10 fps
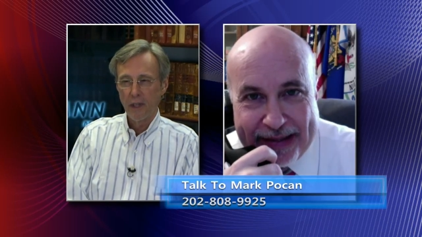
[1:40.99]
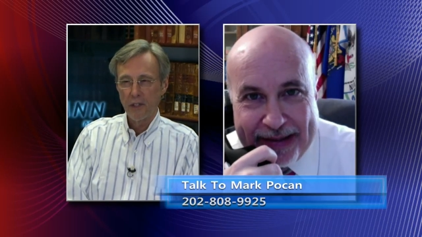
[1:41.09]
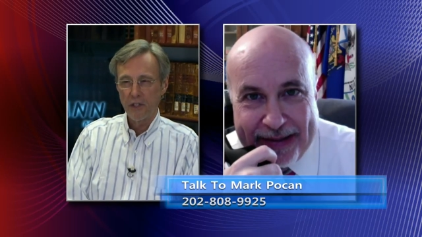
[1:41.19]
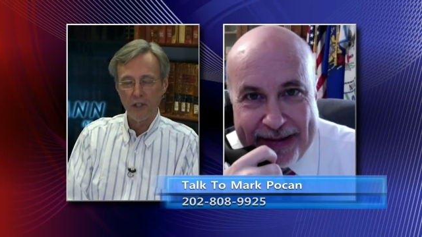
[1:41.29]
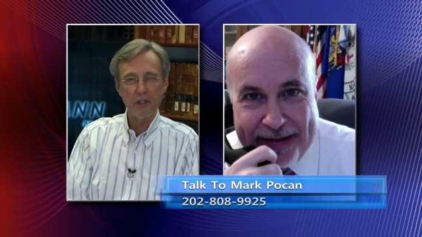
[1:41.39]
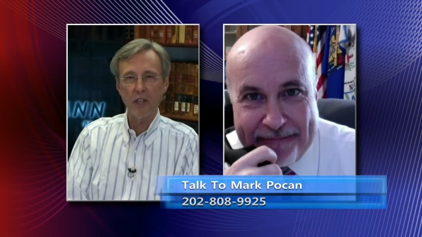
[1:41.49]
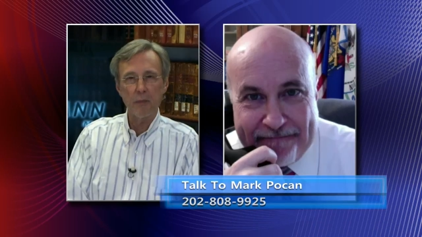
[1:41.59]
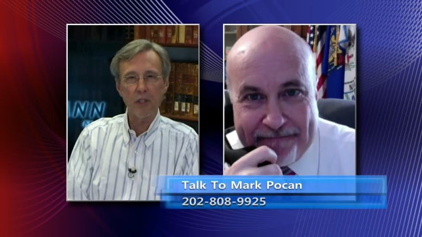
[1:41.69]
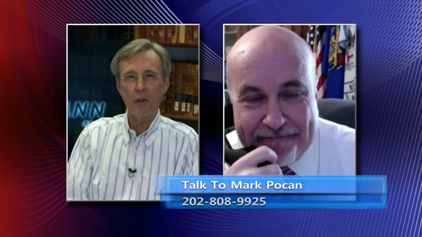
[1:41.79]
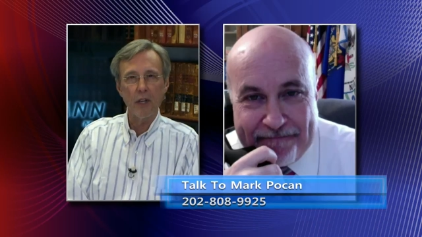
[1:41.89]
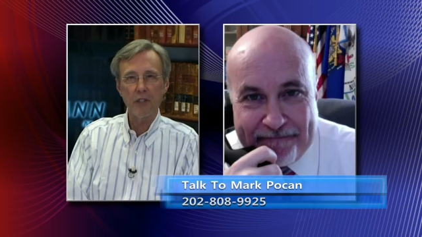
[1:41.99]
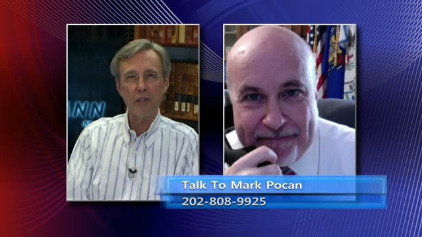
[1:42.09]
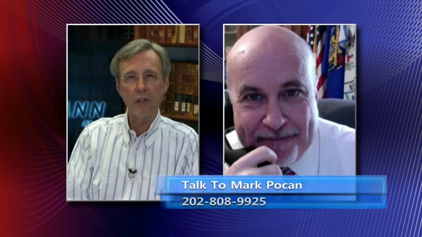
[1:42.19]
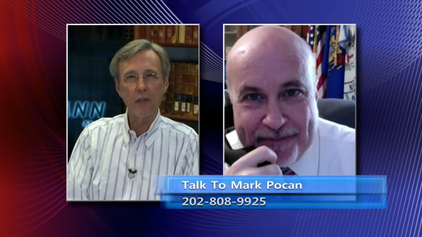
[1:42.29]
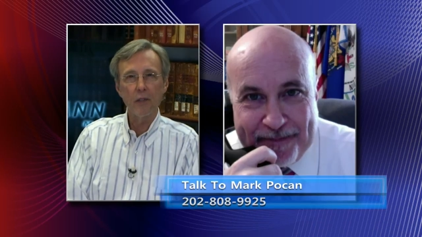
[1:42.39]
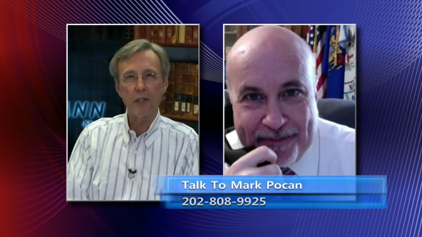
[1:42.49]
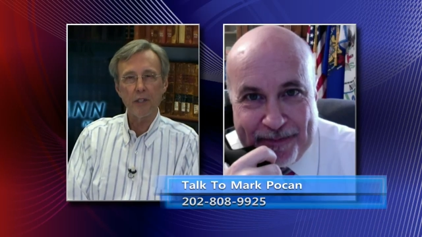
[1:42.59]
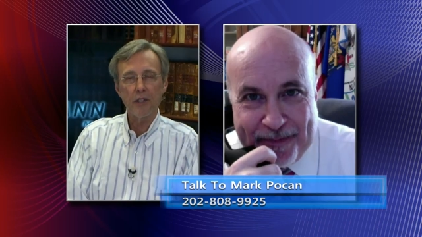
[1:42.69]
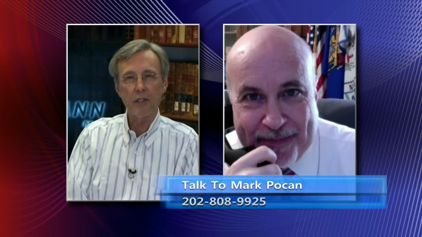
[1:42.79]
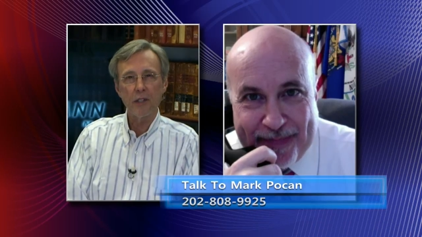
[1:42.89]
Speaker 1: she just comes across as
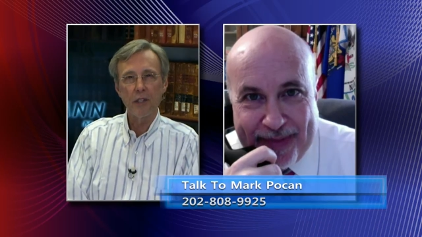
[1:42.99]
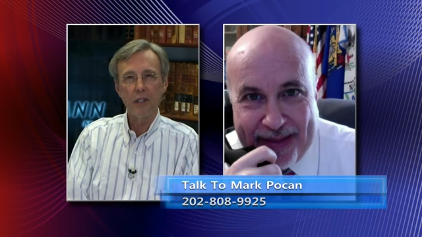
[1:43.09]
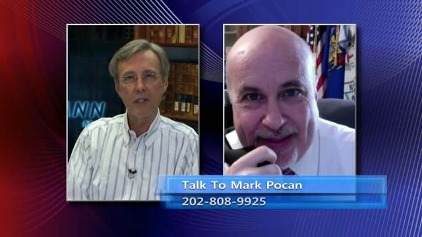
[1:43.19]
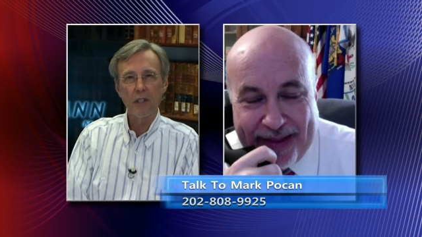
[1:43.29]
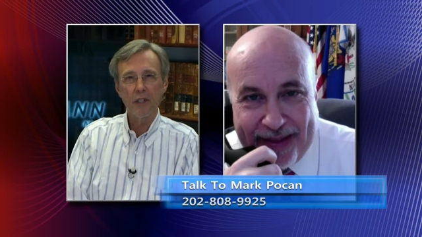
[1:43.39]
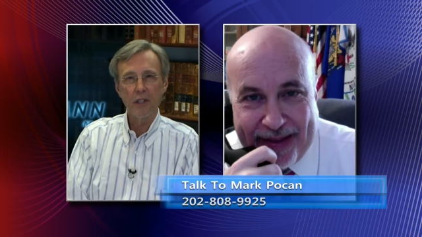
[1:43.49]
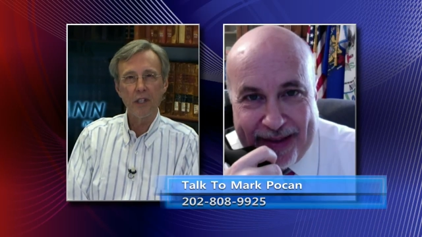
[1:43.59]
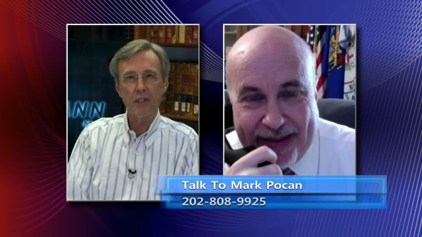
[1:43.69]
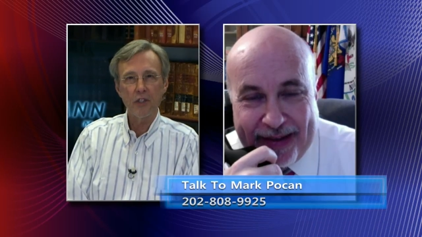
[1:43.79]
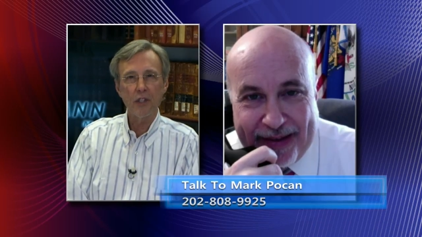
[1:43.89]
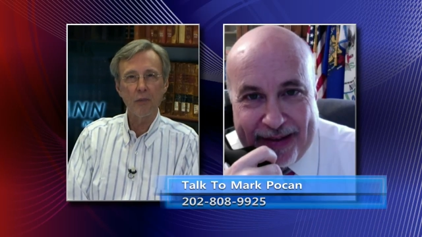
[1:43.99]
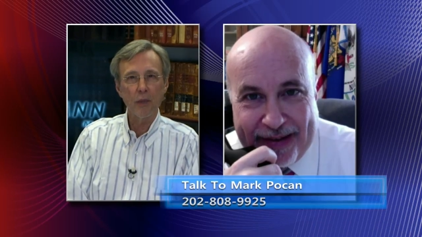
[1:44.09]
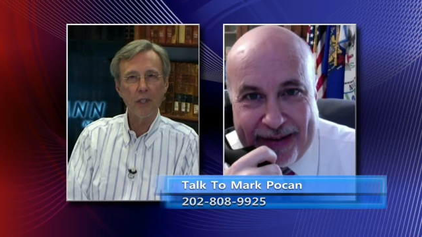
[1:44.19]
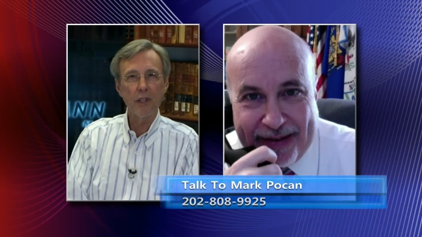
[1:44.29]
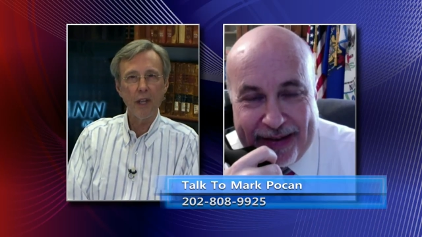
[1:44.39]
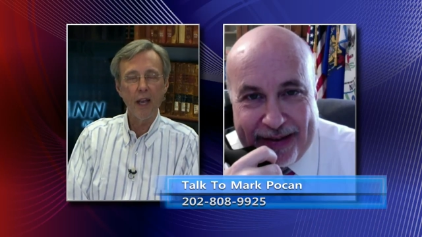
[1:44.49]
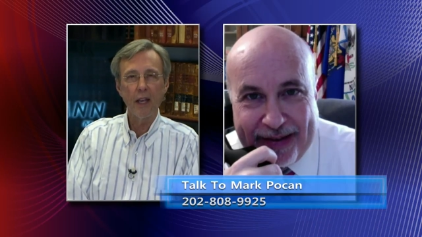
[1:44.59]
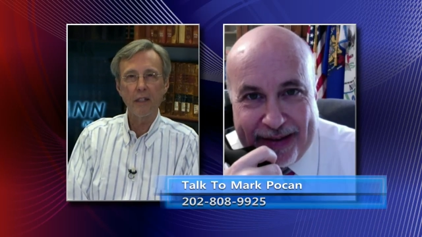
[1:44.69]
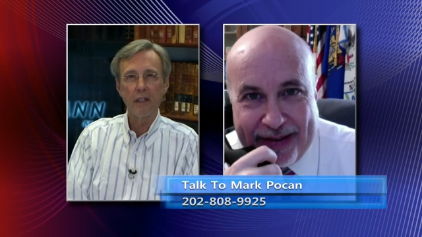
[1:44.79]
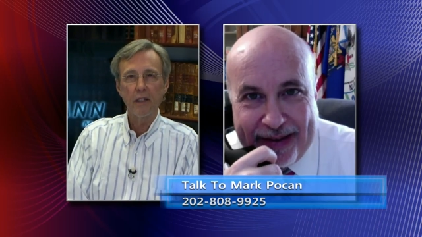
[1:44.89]
clueless. Is, is, is she really
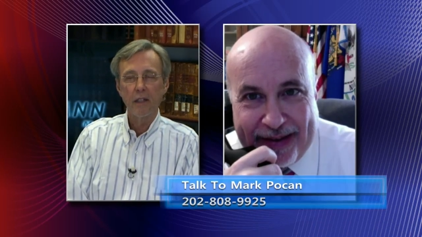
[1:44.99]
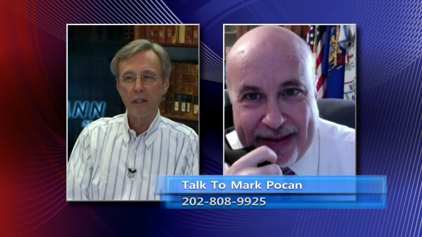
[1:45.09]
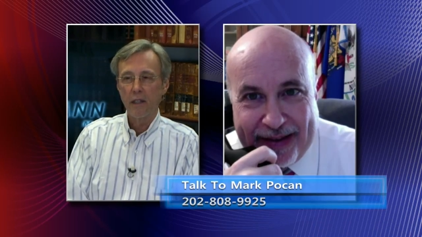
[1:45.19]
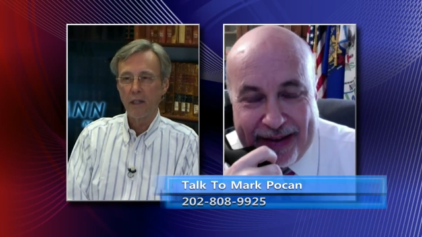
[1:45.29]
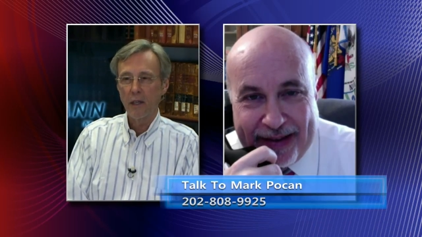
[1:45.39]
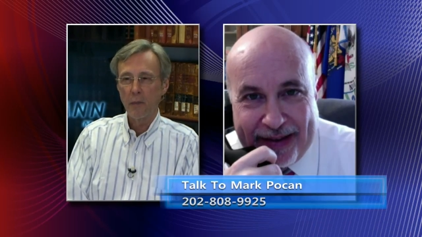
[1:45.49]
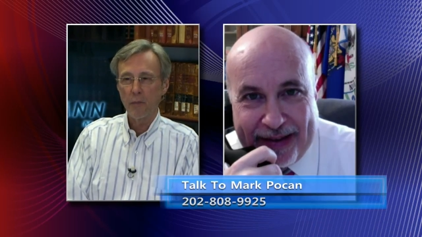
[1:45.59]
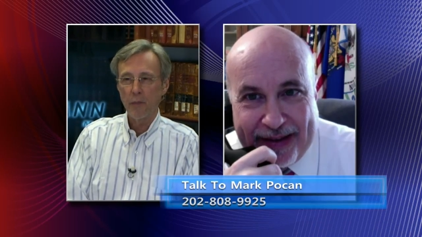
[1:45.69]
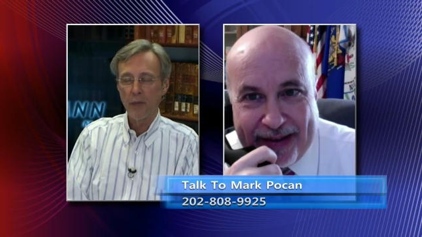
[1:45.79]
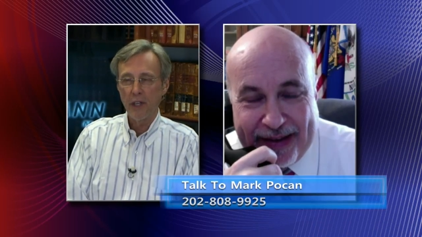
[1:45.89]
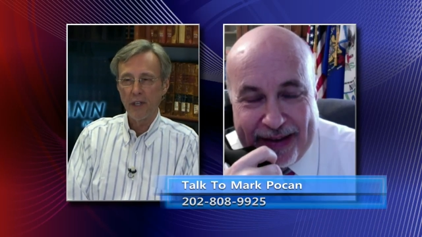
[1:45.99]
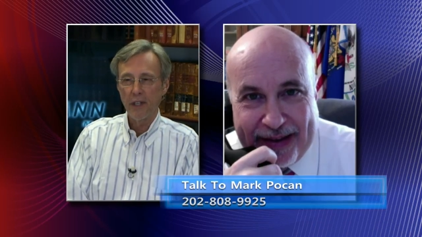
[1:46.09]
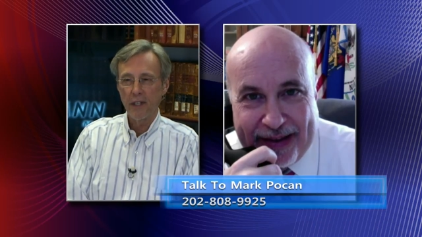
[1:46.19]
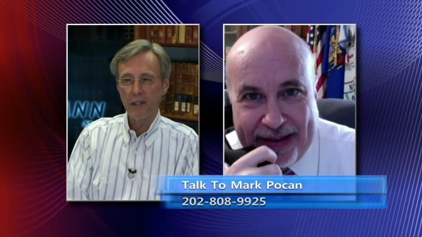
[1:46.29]
that? um, uh,